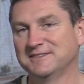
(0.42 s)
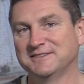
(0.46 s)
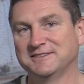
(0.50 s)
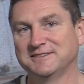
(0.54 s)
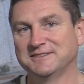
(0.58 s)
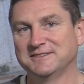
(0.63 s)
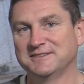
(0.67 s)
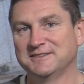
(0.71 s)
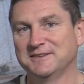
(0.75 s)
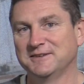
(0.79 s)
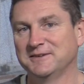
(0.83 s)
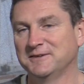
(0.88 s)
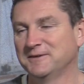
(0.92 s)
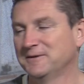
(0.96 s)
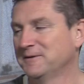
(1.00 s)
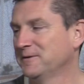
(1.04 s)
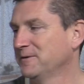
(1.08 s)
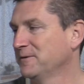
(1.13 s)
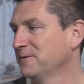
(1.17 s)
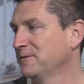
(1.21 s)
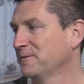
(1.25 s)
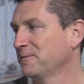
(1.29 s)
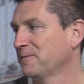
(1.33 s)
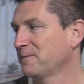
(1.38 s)

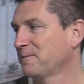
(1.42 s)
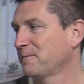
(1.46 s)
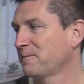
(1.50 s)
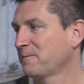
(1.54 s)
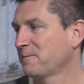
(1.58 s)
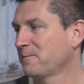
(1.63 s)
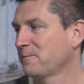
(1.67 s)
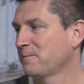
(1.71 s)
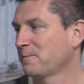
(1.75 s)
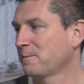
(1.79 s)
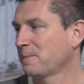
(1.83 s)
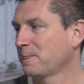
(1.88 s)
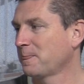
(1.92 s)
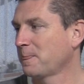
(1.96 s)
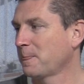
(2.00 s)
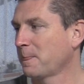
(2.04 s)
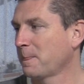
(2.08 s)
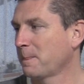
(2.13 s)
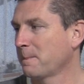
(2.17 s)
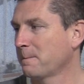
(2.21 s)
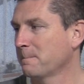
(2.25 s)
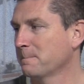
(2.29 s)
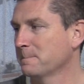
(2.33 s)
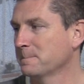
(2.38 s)

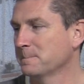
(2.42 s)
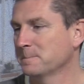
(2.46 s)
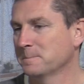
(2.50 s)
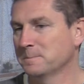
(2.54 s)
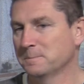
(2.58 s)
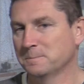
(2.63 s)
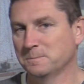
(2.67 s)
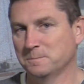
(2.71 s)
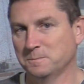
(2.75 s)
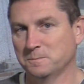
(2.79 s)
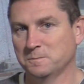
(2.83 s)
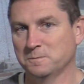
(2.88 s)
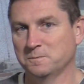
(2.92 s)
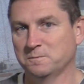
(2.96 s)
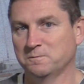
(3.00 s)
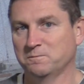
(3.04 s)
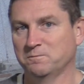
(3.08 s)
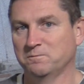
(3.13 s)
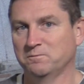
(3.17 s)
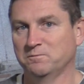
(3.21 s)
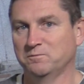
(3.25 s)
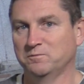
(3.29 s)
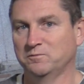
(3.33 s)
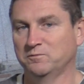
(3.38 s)

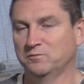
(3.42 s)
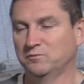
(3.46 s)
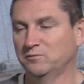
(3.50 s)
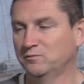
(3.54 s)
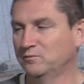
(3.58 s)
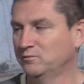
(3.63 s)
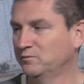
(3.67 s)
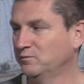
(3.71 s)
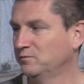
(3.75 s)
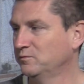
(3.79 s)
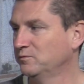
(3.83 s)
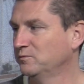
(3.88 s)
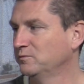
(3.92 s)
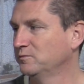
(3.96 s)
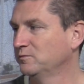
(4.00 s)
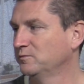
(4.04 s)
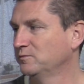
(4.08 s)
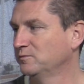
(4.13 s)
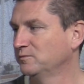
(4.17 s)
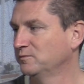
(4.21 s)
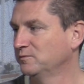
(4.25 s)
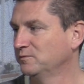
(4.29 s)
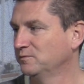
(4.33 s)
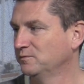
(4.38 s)

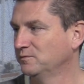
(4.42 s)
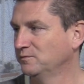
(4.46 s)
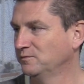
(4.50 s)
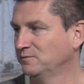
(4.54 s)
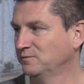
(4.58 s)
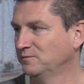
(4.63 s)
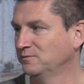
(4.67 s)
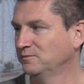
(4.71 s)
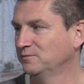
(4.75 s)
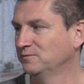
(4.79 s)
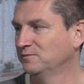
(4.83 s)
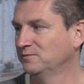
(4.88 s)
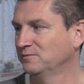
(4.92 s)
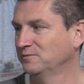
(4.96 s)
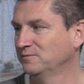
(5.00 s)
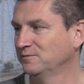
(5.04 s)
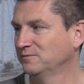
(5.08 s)
(silent)